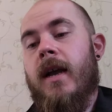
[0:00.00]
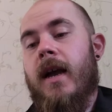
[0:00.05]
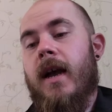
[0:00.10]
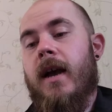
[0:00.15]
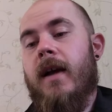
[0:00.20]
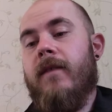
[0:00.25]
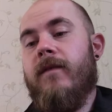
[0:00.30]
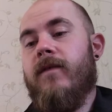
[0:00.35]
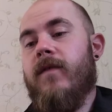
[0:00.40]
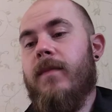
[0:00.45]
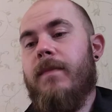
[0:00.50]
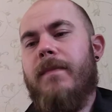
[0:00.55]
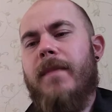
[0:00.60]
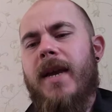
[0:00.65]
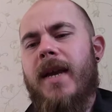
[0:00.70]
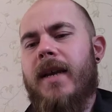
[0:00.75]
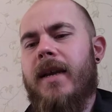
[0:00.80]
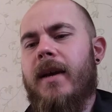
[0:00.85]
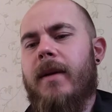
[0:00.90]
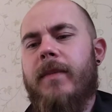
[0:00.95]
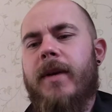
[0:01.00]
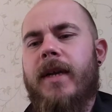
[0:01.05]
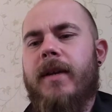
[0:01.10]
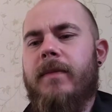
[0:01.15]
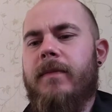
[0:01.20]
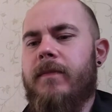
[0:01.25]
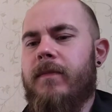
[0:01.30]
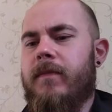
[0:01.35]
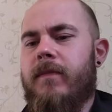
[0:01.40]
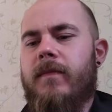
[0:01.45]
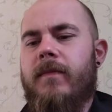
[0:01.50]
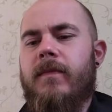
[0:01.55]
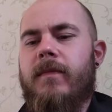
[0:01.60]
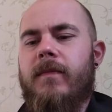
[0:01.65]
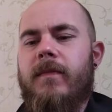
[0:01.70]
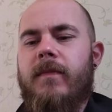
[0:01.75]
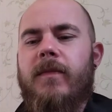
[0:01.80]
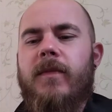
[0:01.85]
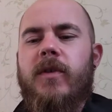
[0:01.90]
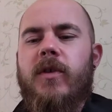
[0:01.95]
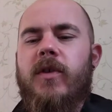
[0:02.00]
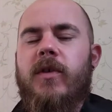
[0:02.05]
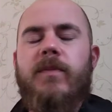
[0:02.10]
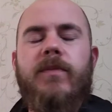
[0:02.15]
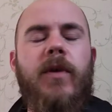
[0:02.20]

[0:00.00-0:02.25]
And for me, I mean, you